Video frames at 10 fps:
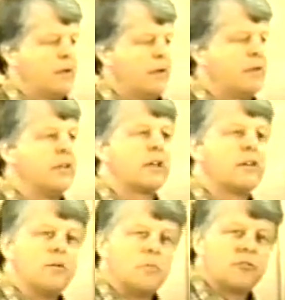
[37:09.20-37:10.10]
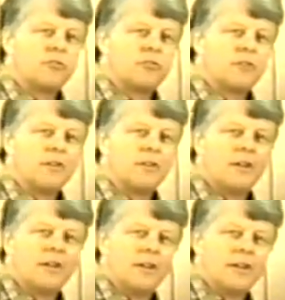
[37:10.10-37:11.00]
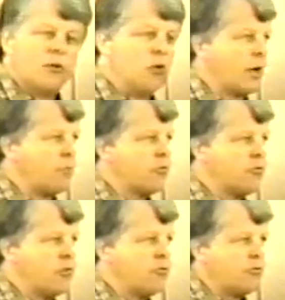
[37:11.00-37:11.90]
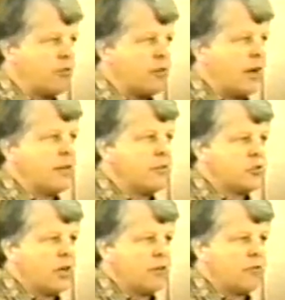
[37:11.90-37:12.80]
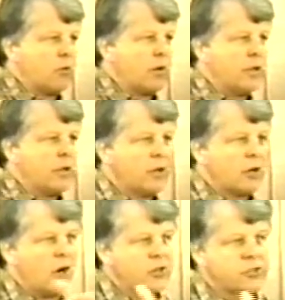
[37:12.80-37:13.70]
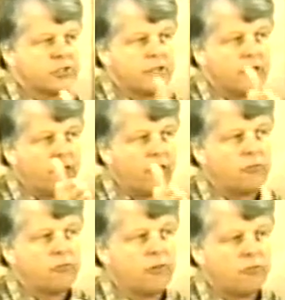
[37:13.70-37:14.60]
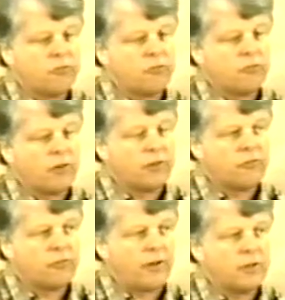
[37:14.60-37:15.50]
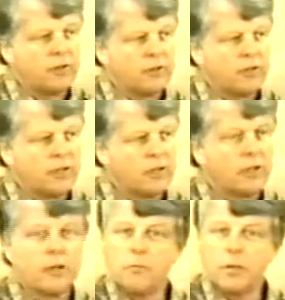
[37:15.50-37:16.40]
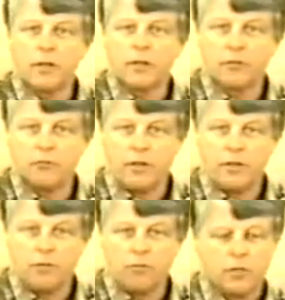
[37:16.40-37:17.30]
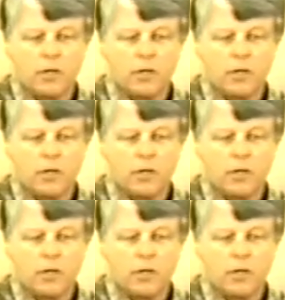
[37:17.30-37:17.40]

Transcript: Nicodemus, who comes to Jesus at night in John 3, cautiously defends Jesus in John 7 at the illegal meeting of the Sanhedrin,